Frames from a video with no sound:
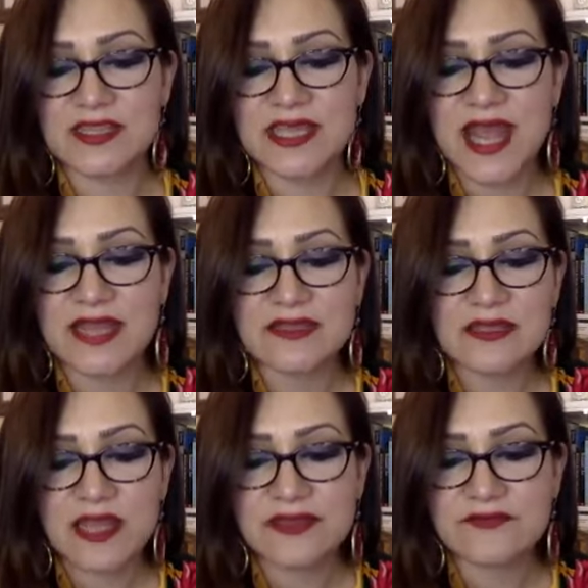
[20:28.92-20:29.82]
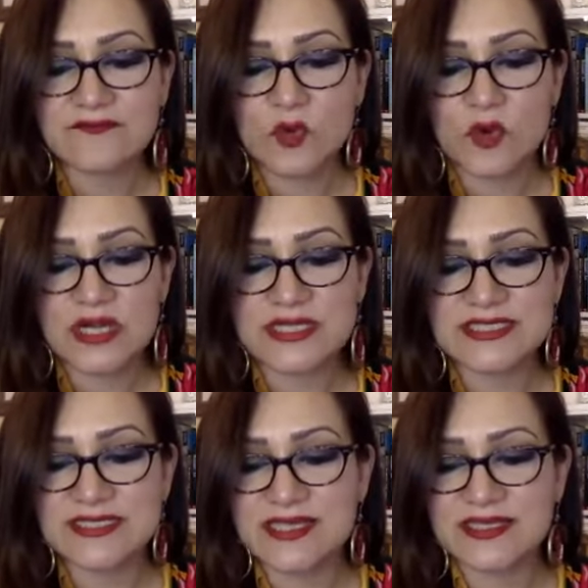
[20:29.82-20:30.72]
had the kind of
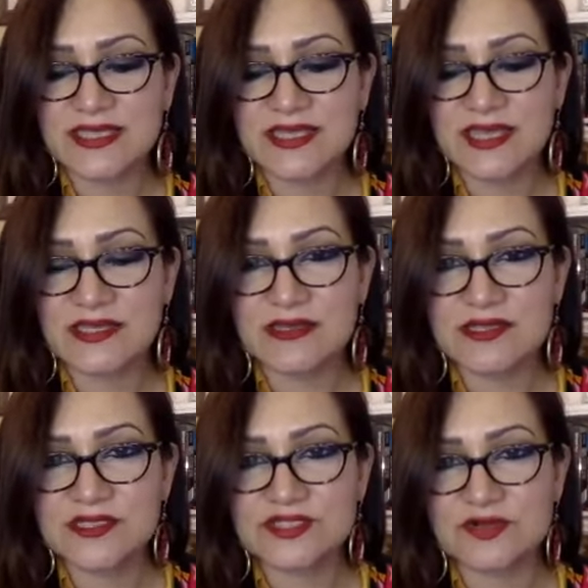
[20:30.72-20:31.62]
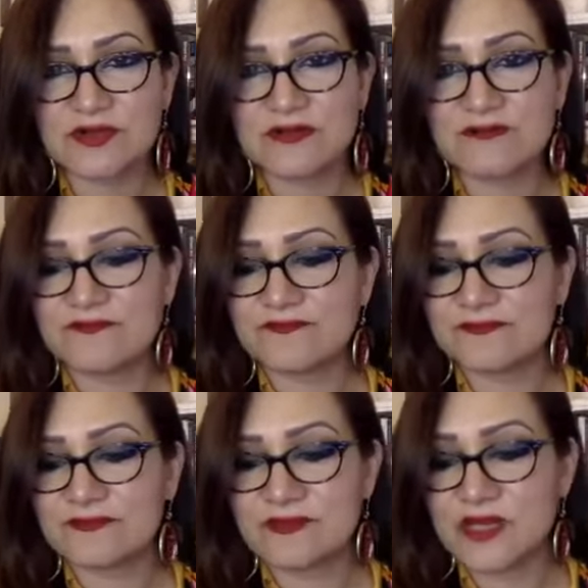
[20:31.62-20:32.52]
quality that the English or
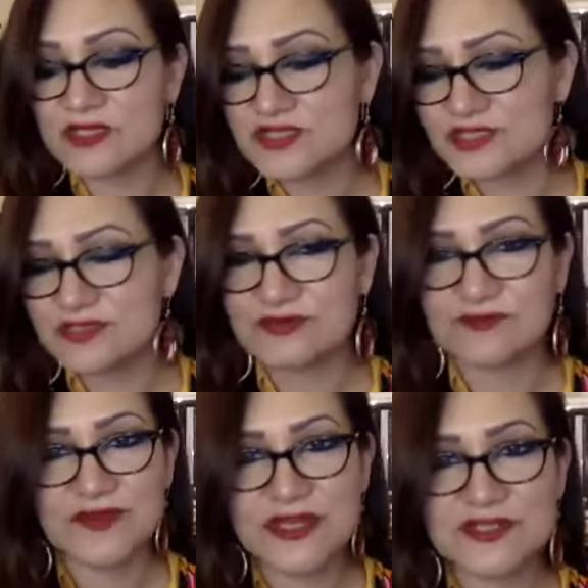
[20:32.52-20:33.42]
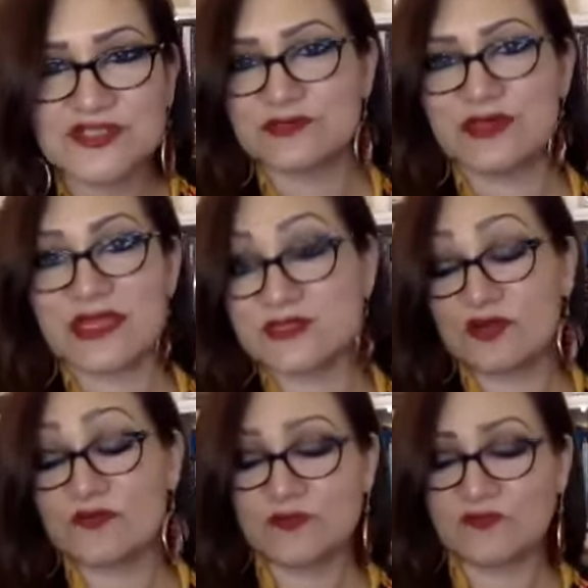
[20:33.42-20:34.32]
Russian or French,
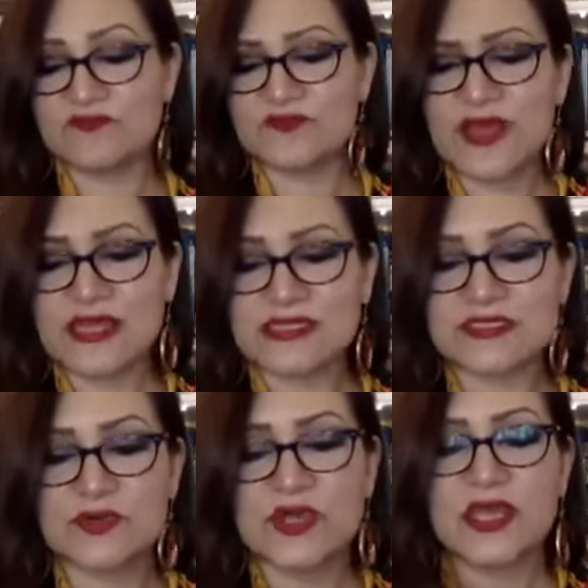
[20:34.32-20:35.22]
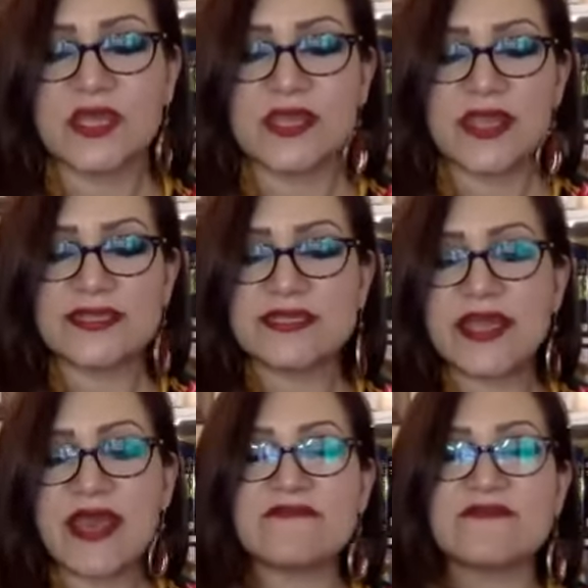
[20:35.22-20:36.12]
later on we moved to Paris. So it
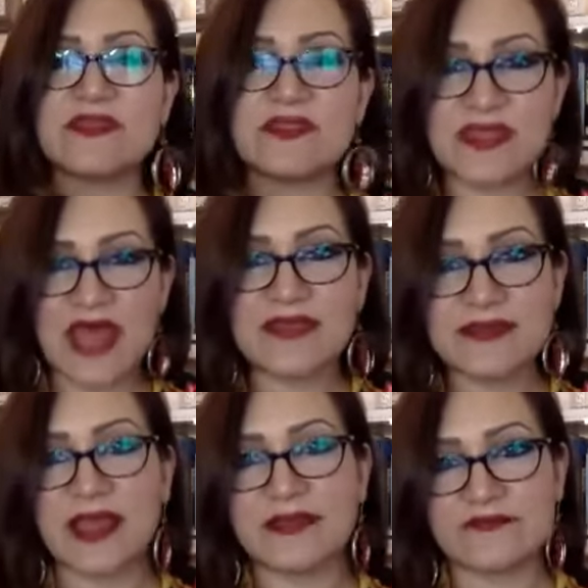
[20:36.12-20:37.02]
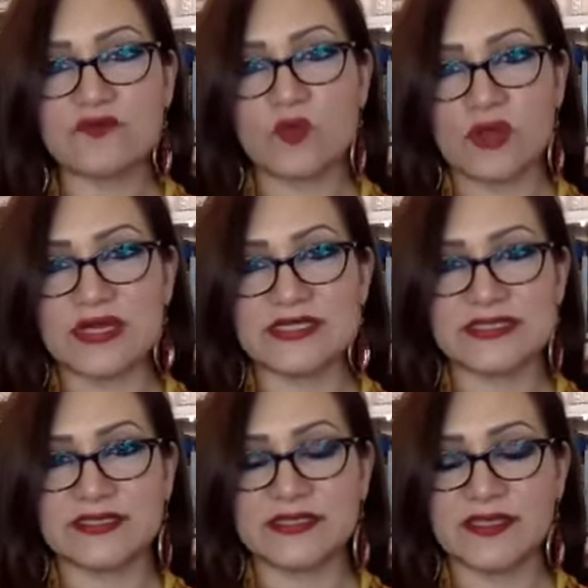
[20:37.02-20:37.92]
didn't have that kind of
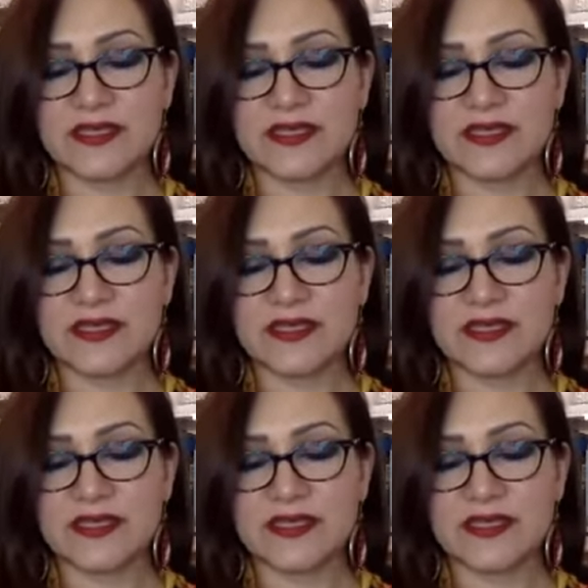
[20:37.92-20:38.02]
quality